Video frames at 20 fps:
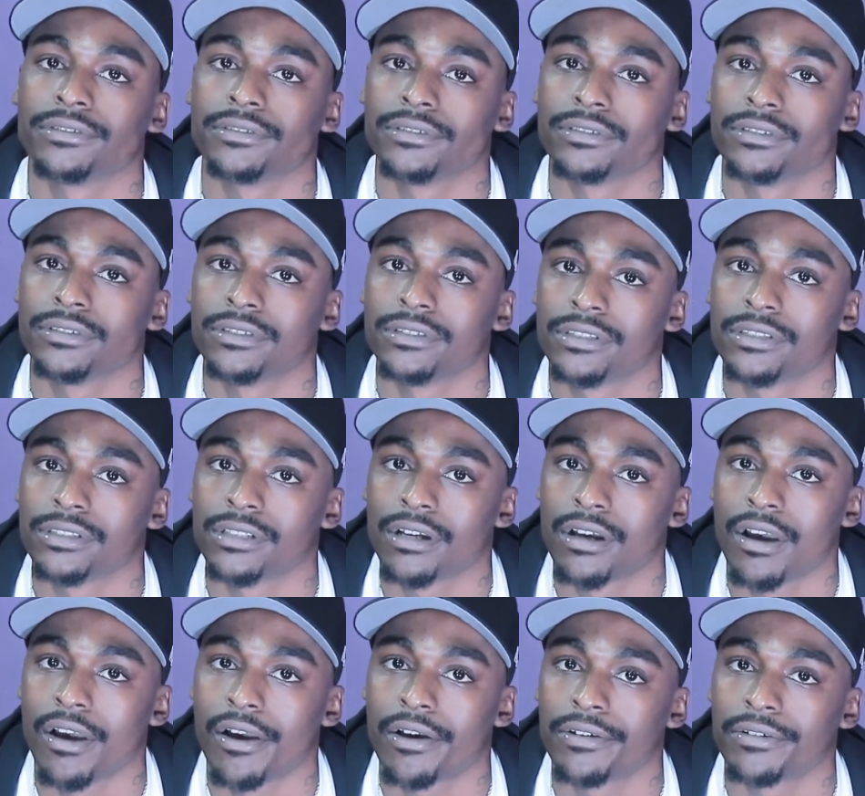what are
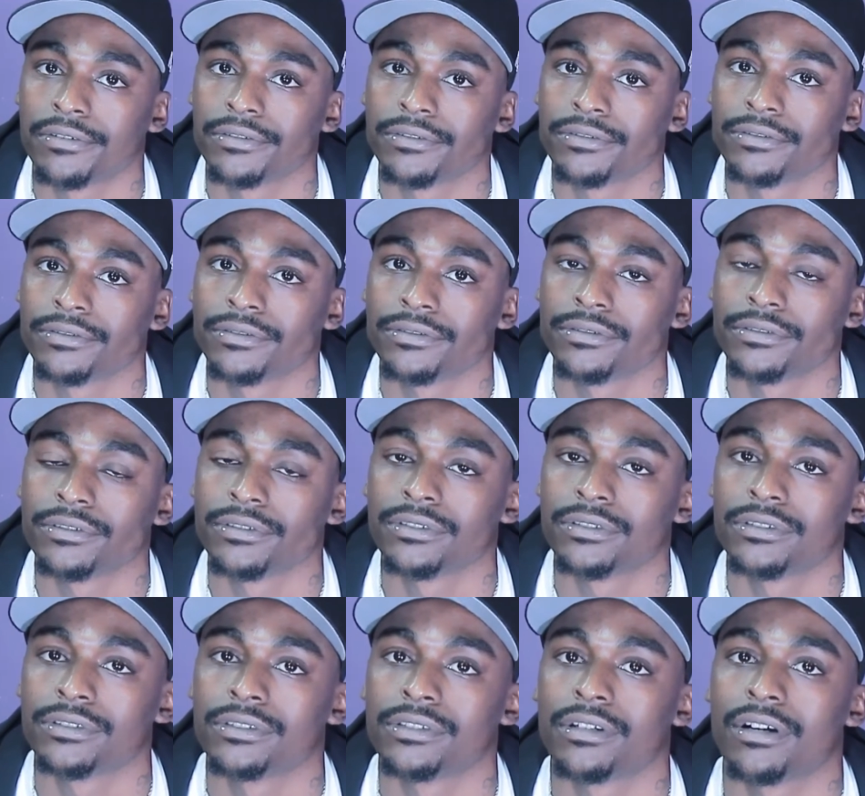some ways you
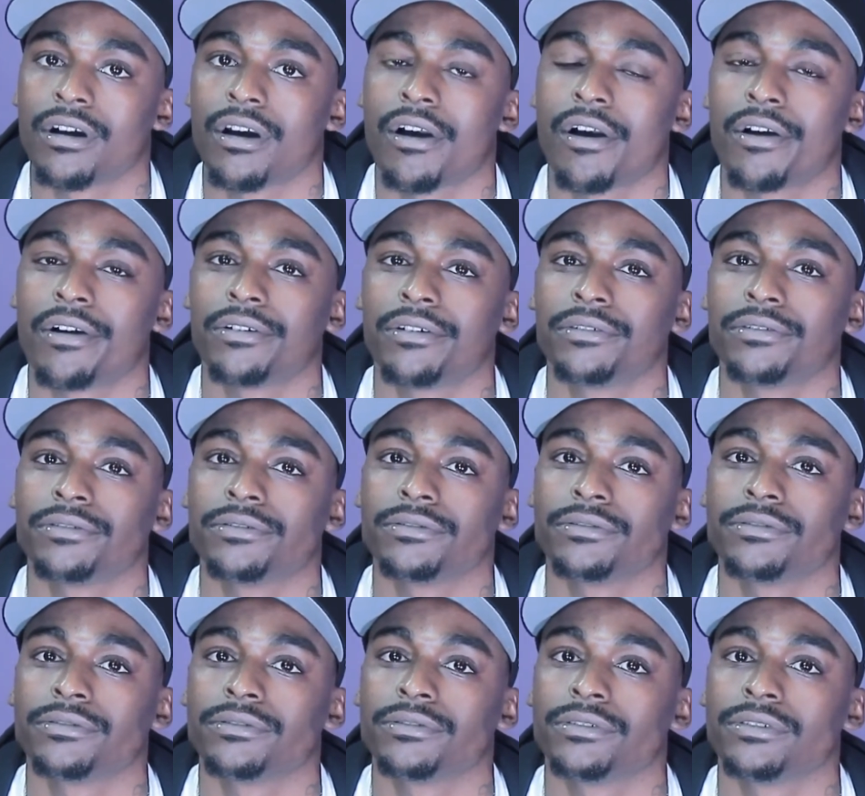stand out
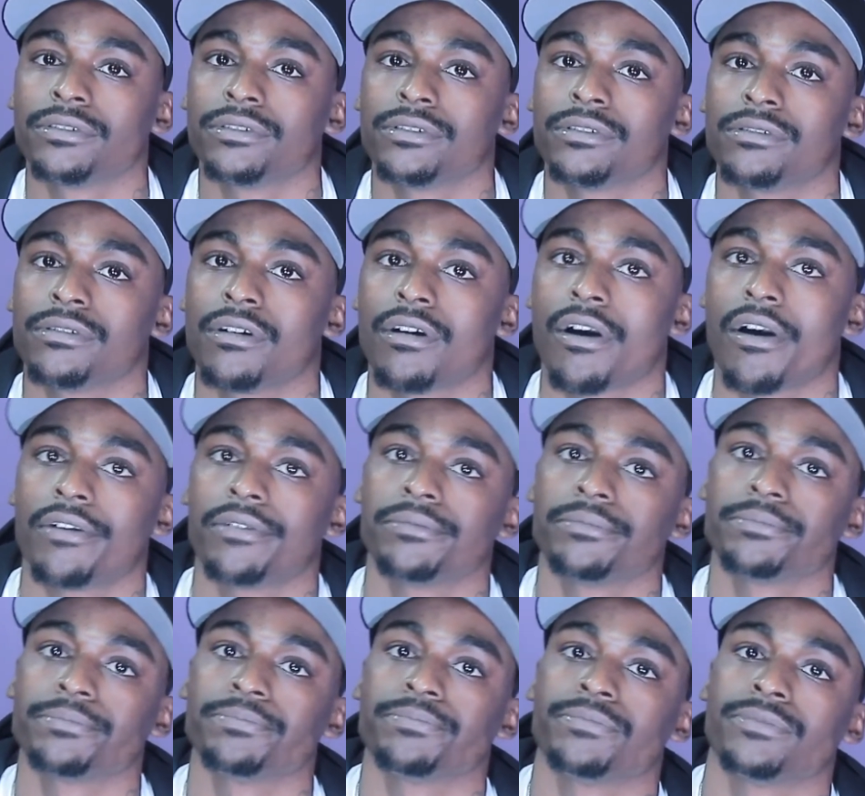in the city of
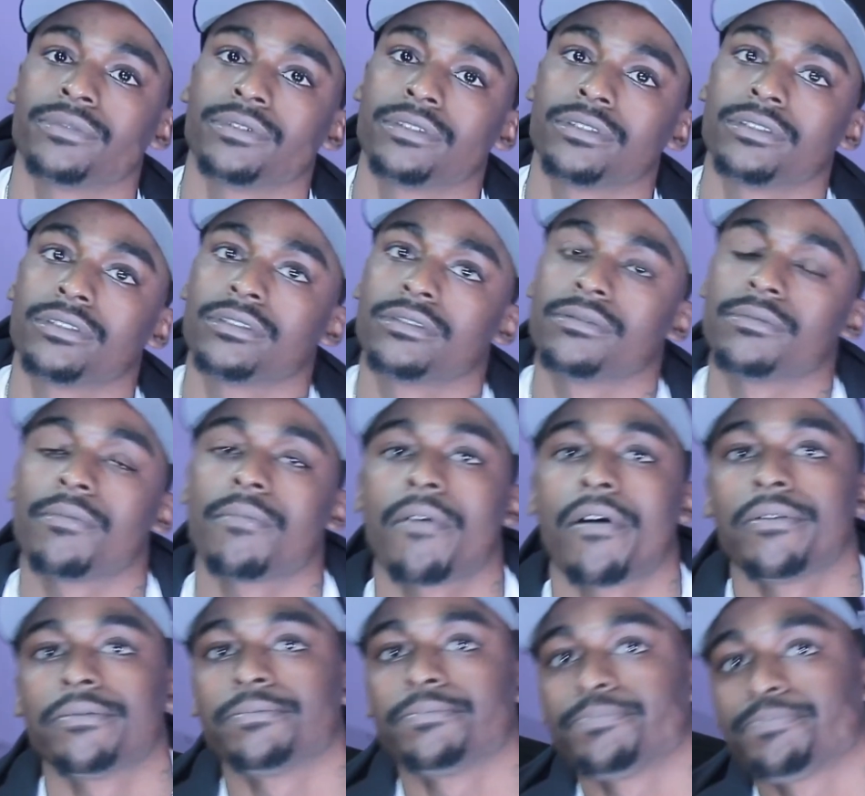Detroit where
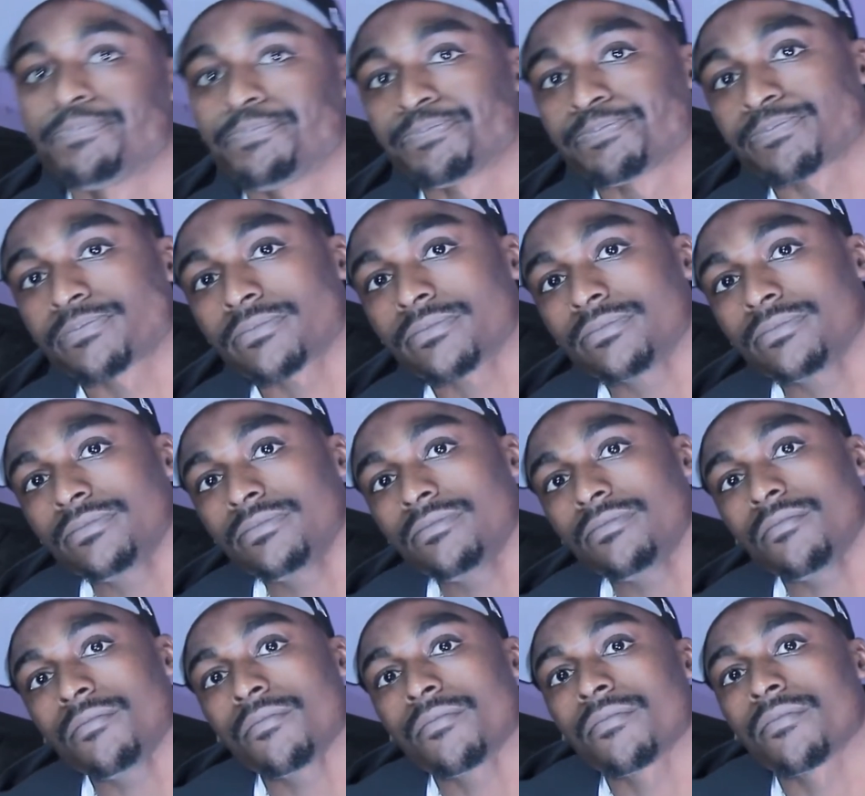there are so
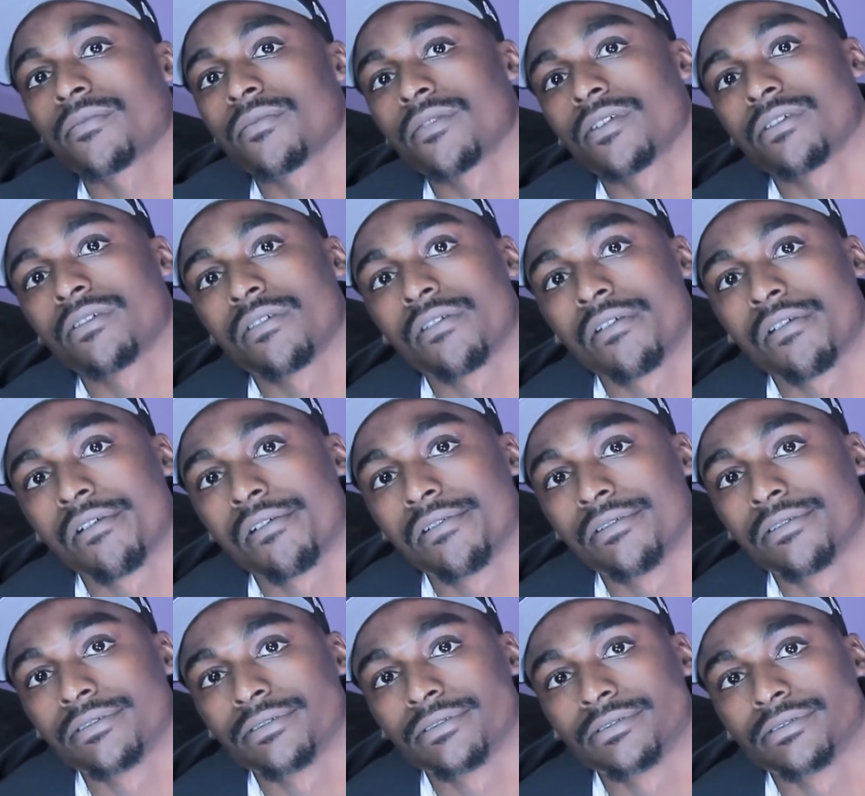many different
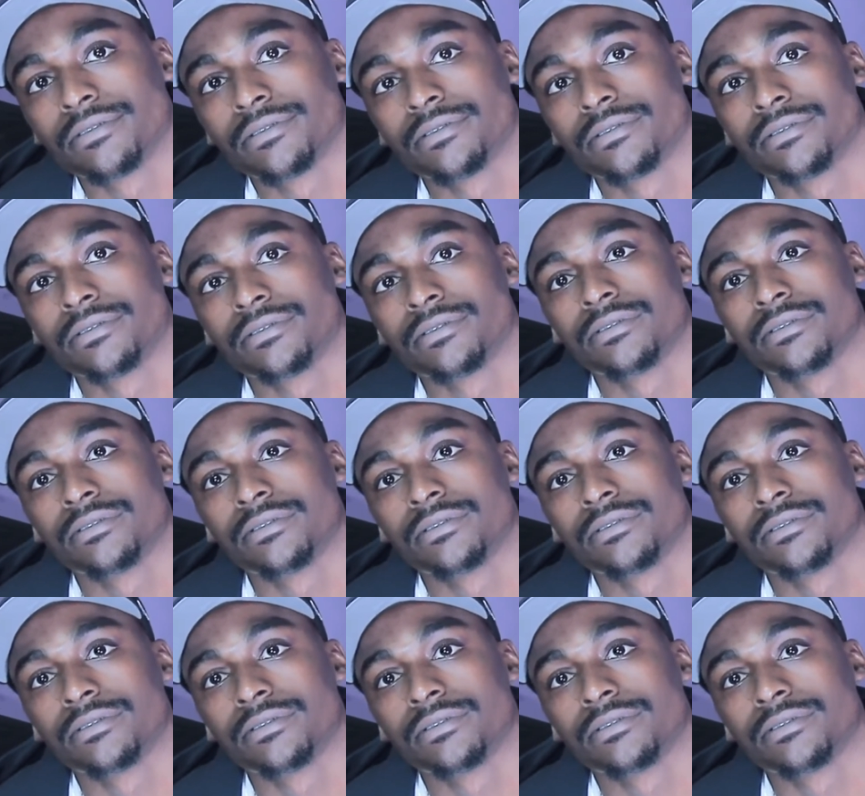creatives?